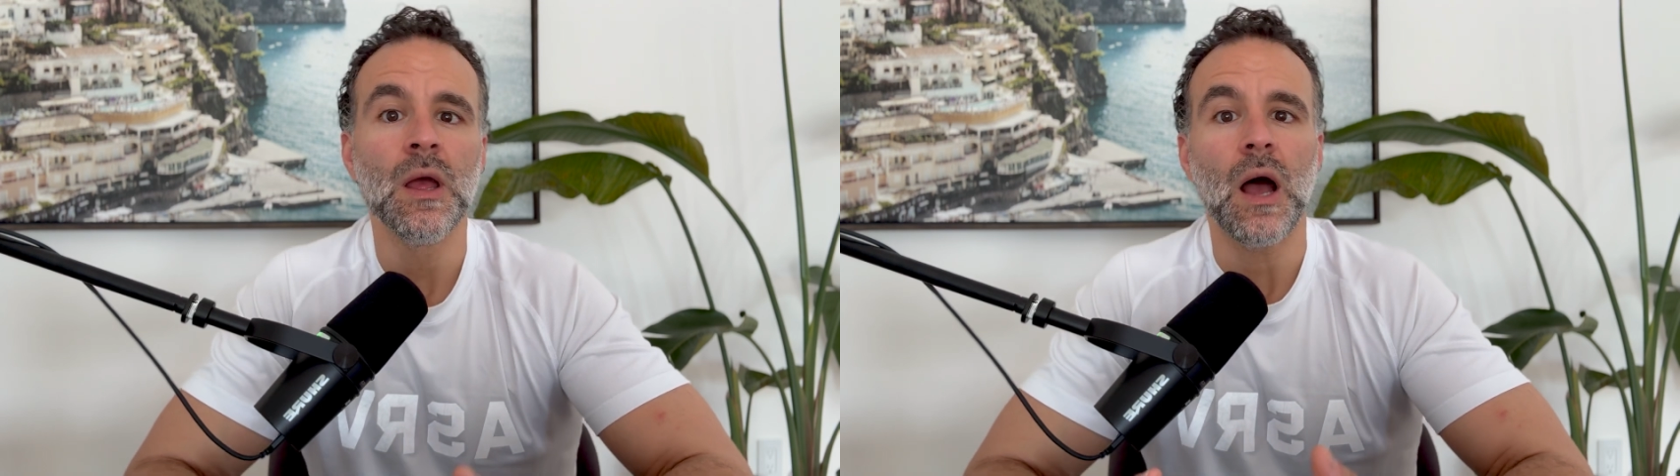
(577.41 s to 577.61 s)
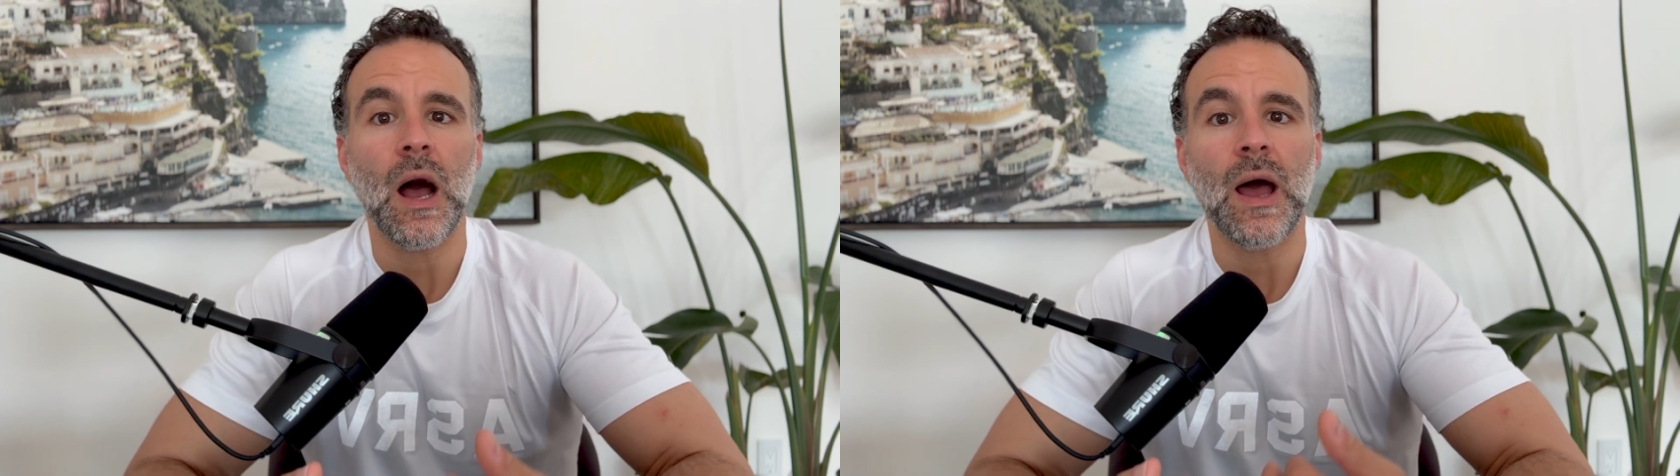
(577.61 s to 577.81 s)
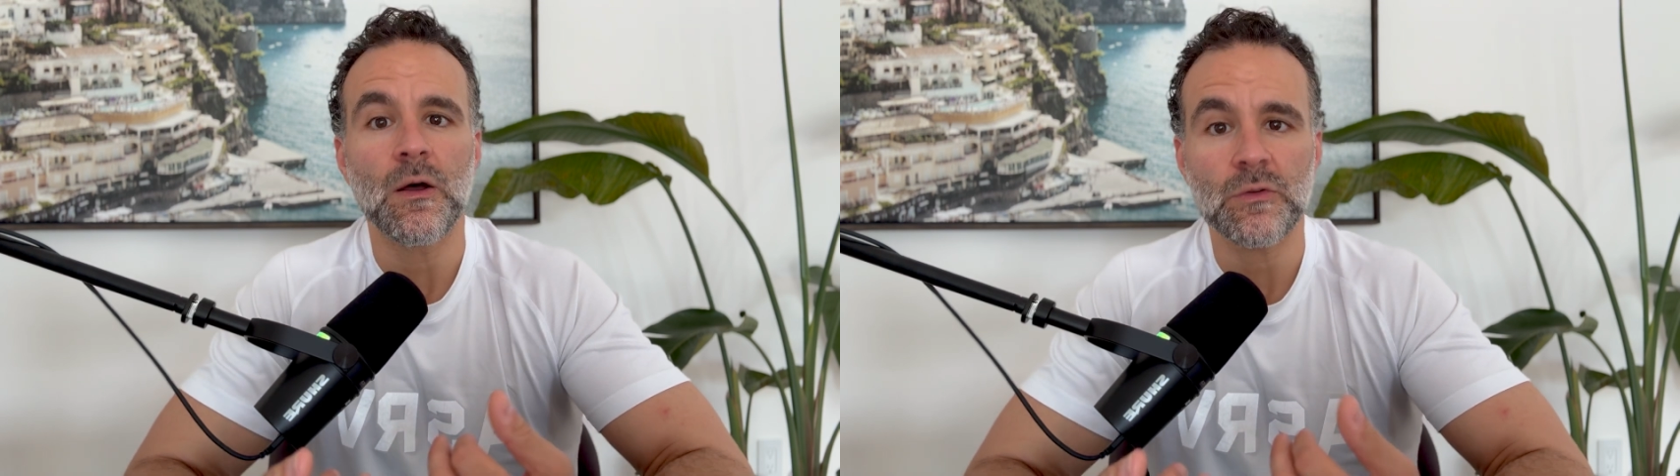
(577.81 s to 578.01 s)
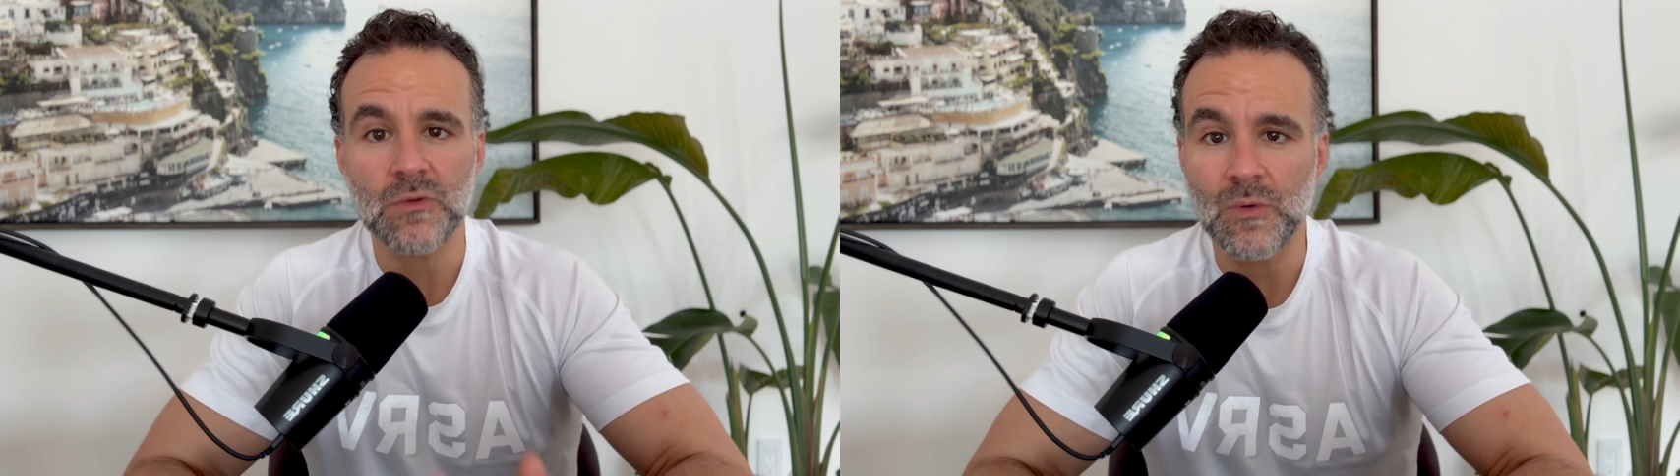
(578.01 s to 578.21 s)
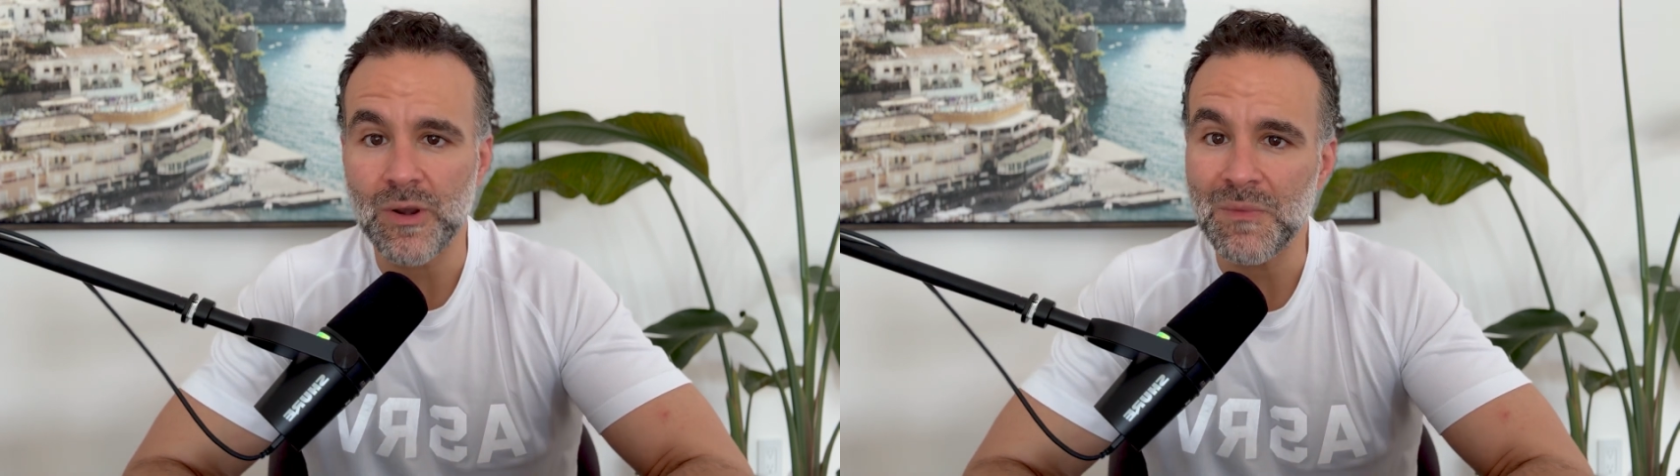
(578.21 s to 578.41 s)
I also
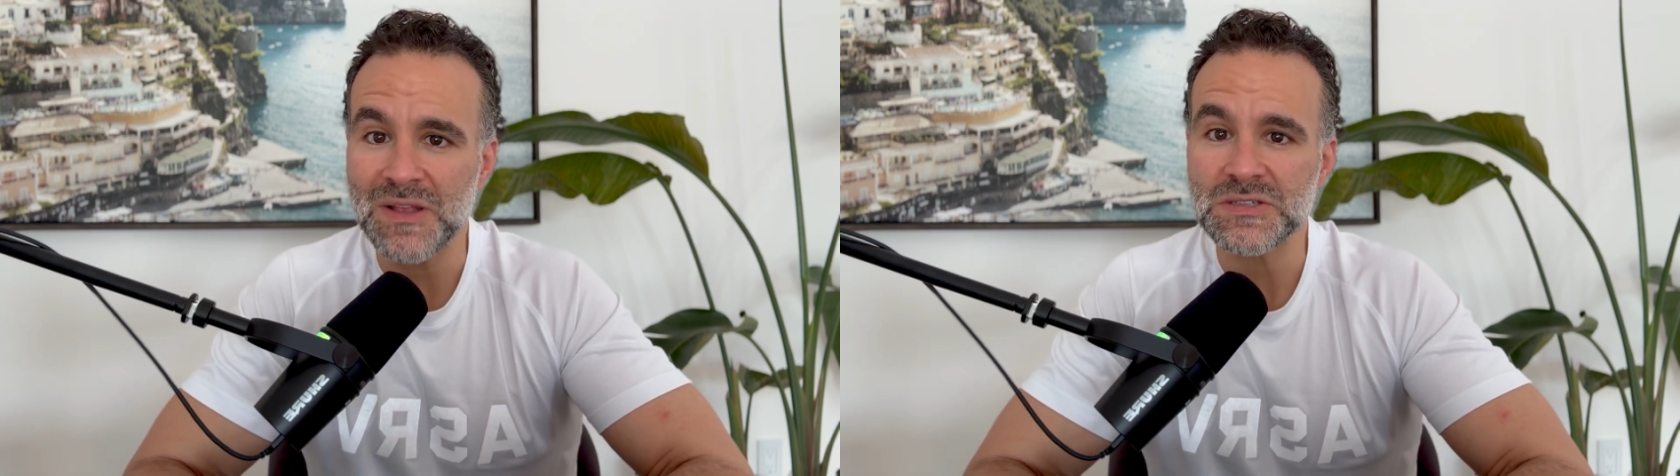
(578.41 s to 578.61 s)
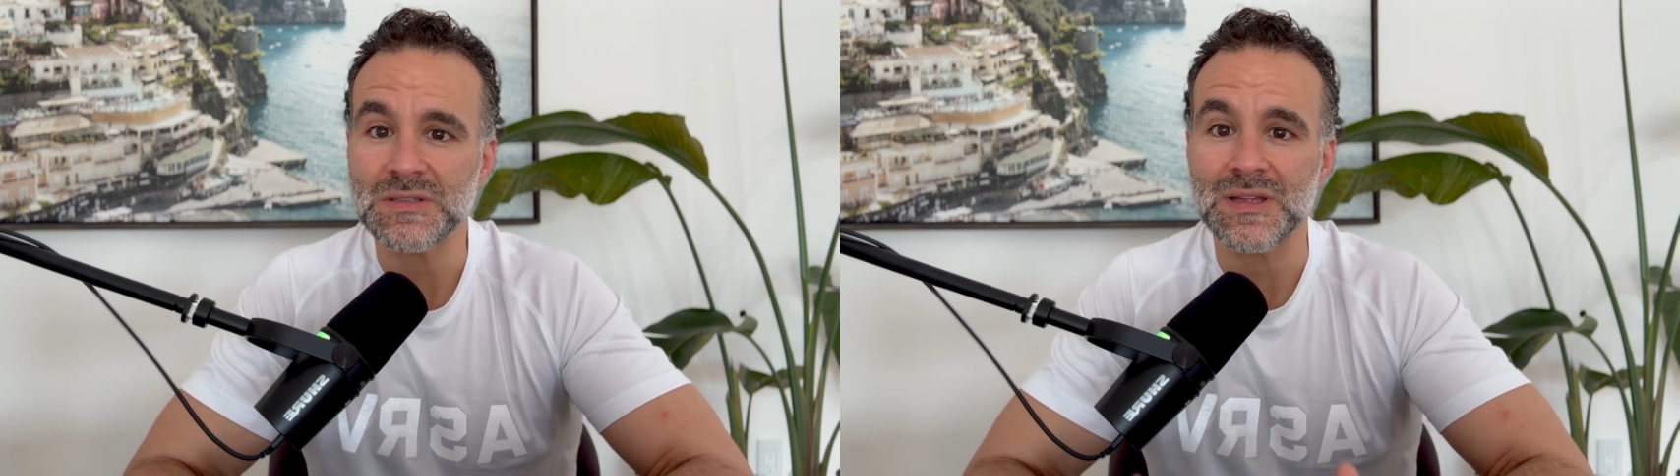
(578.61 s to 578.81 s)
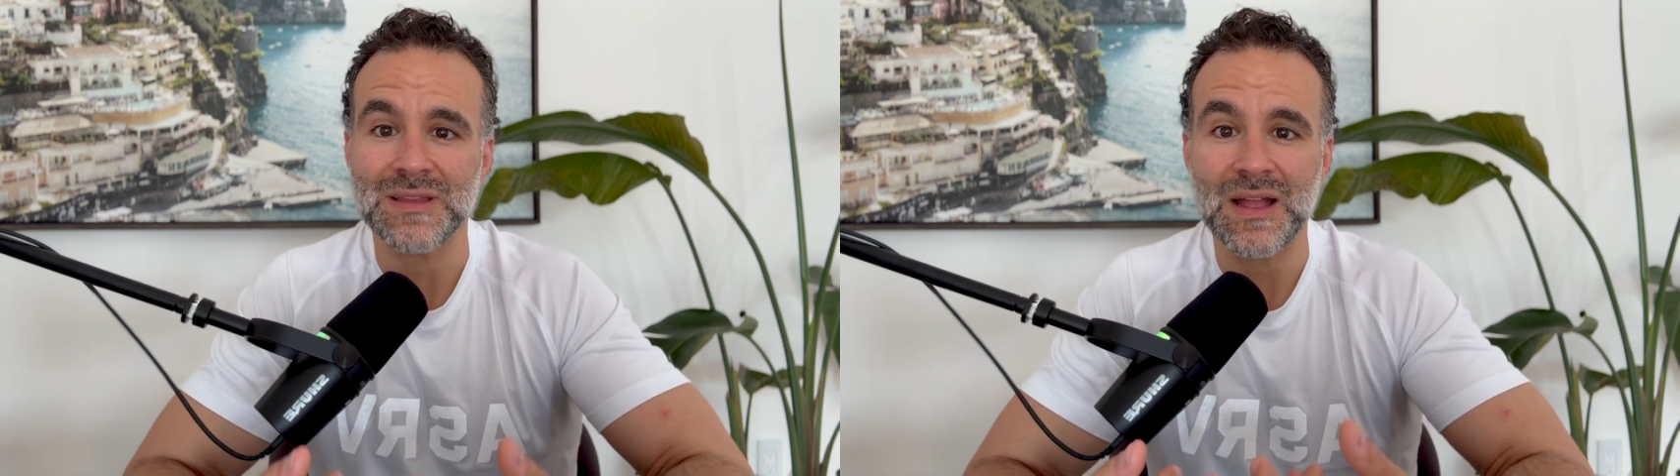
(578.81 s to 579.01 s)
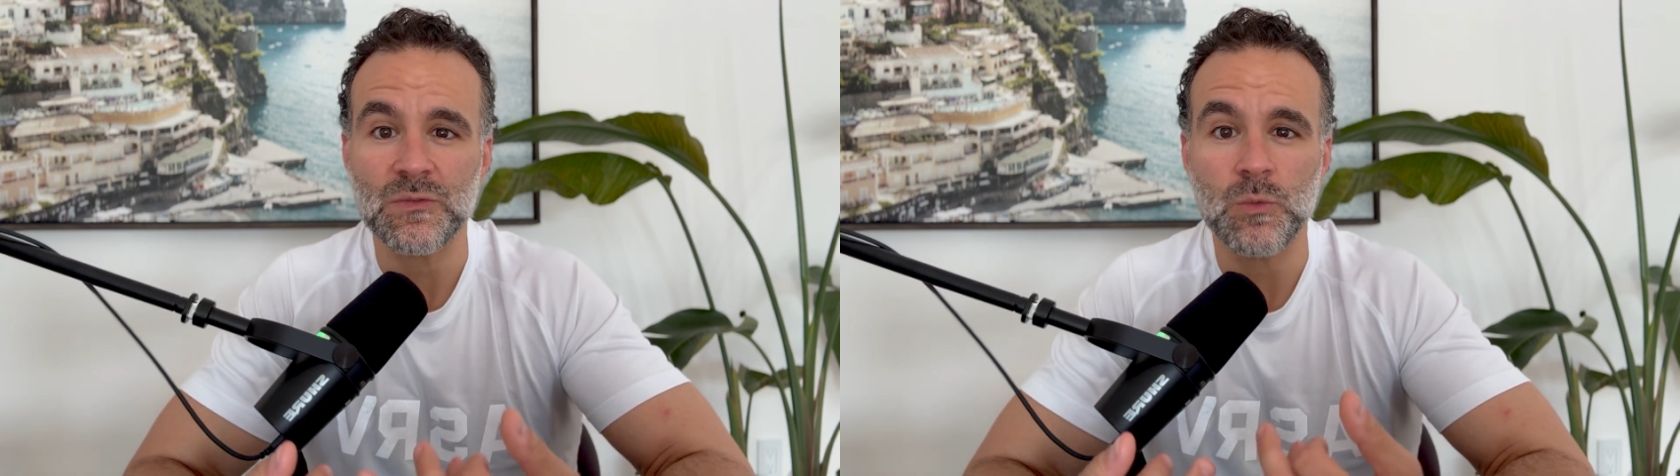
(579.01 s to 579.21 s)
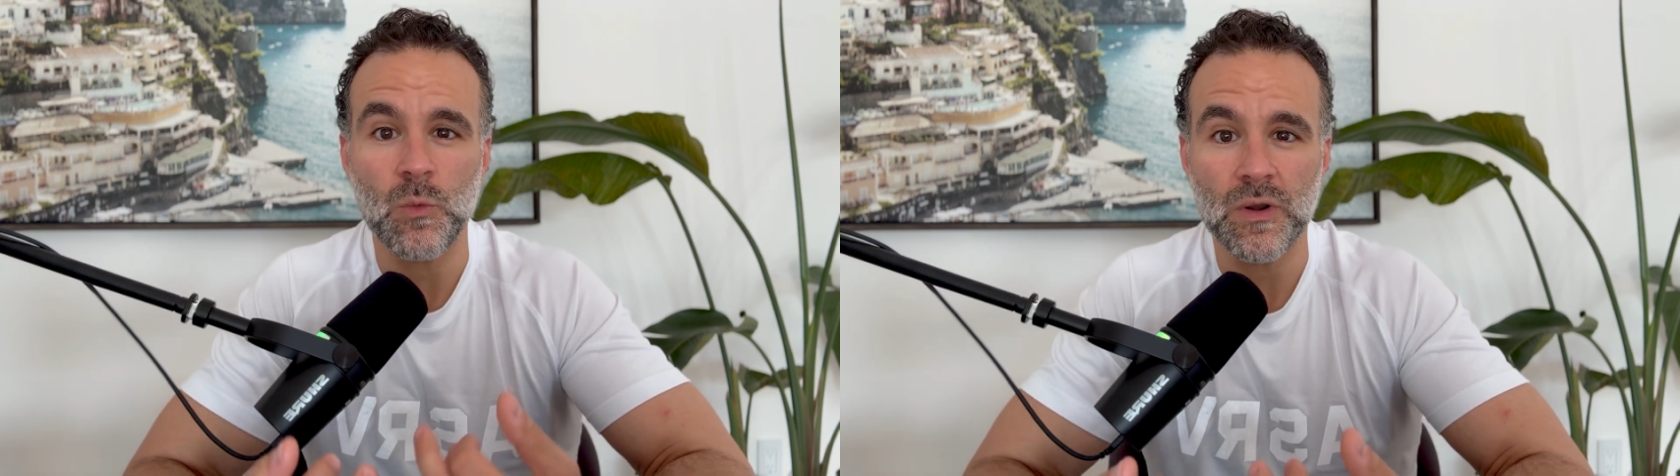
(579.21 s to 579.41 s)
want to mention that
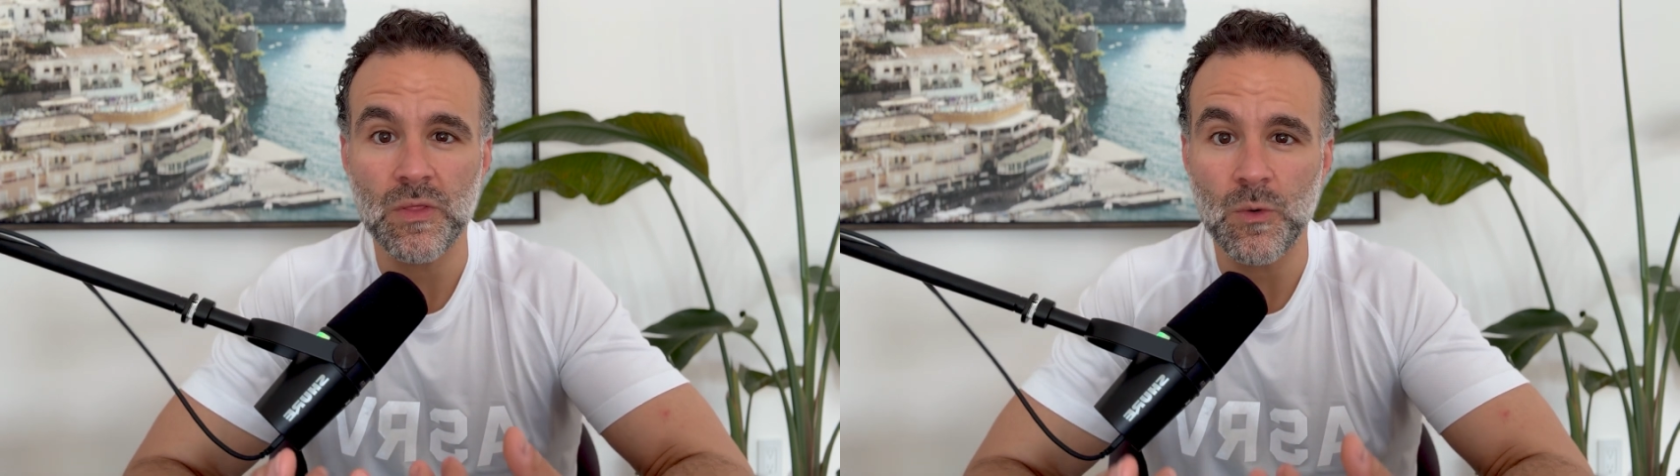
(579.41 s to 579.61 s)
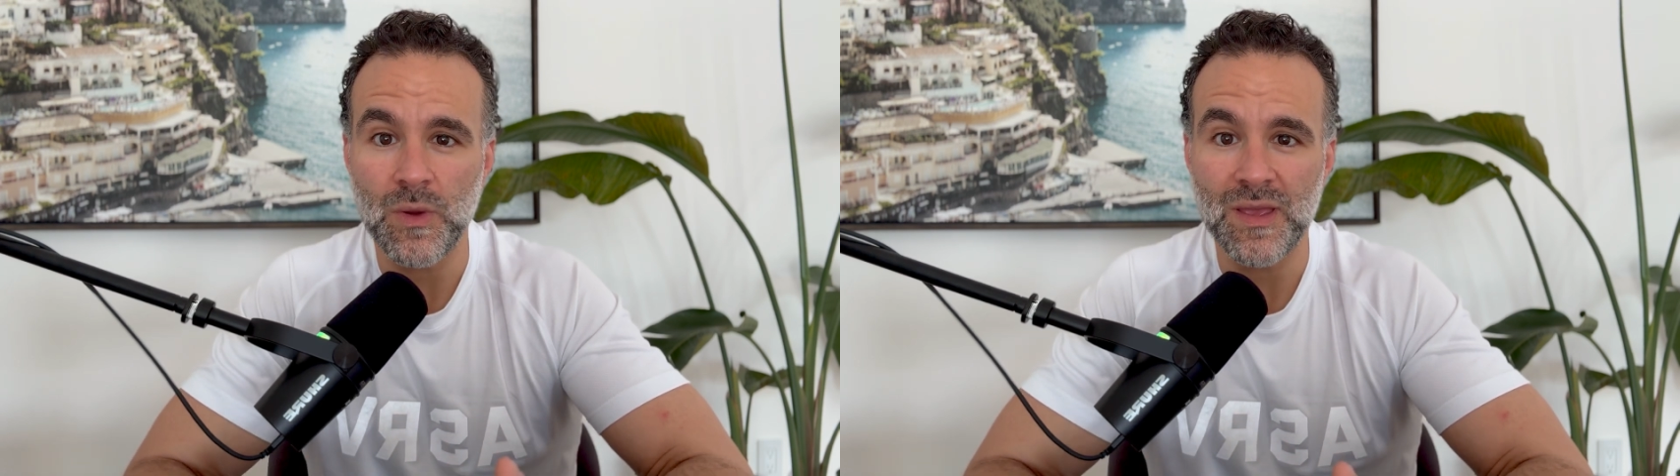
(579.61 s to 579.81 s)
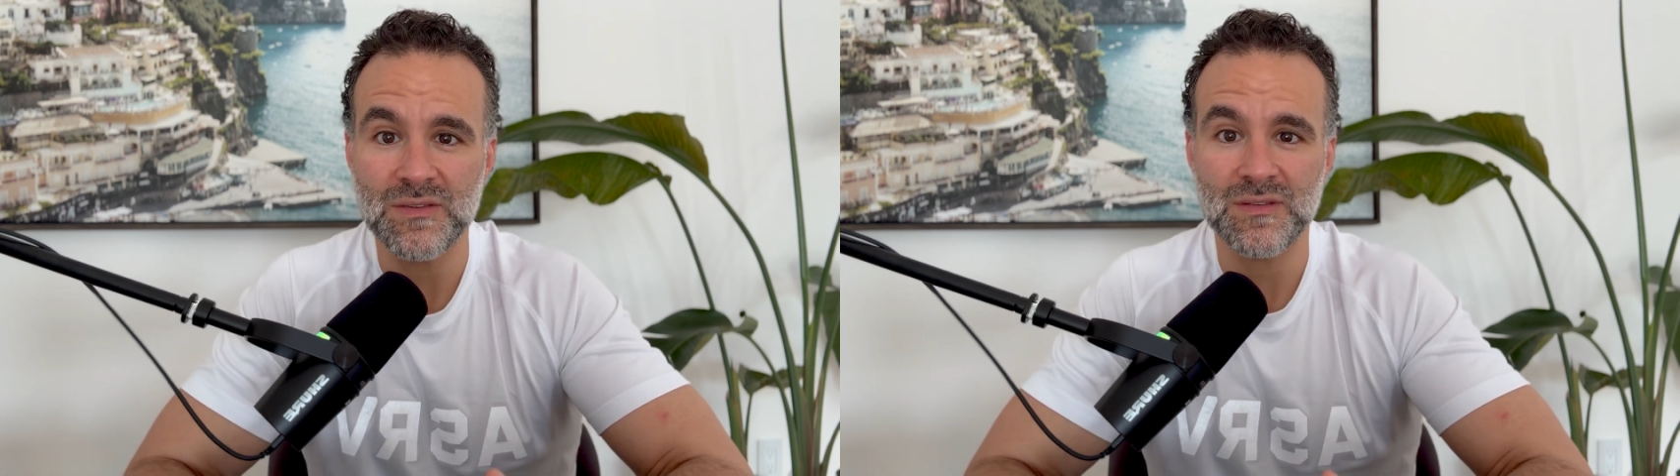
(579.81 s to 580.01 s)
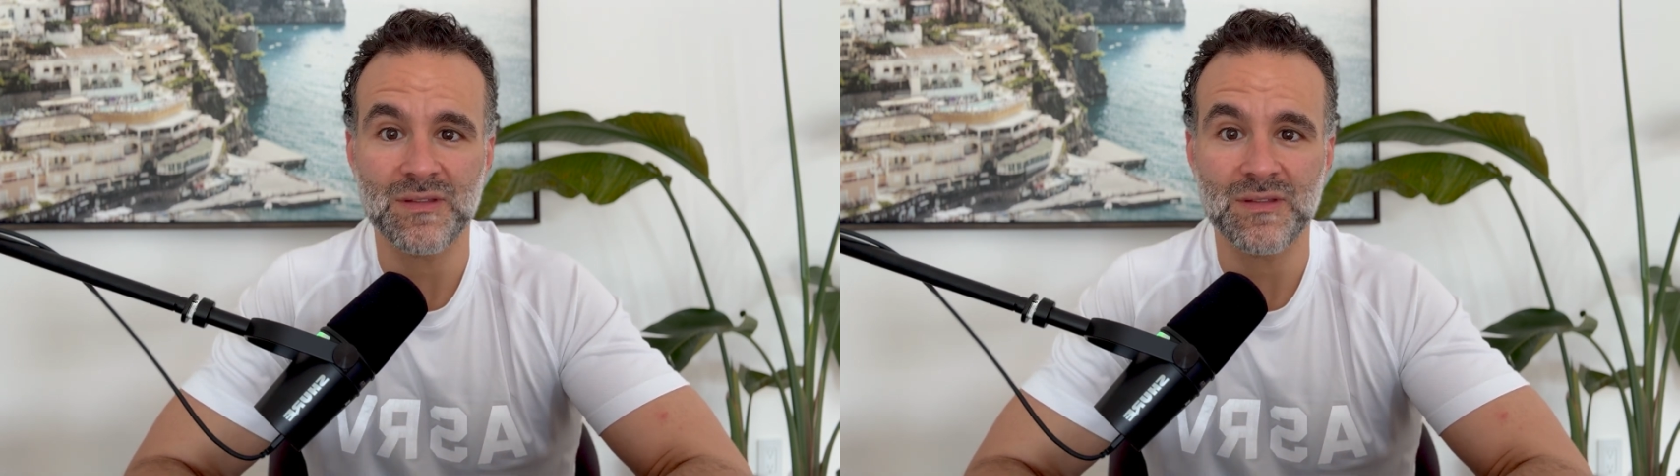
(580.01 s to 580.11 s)
that's one of the ways